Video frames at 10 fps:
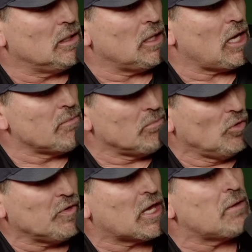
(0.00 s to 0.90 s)
and
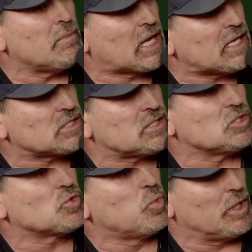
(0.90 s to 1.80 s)
moving him against
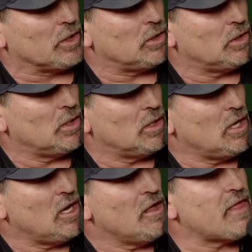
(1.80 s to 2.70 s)
his will.
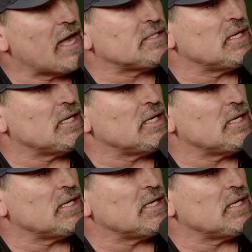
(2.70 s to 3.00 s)
That's a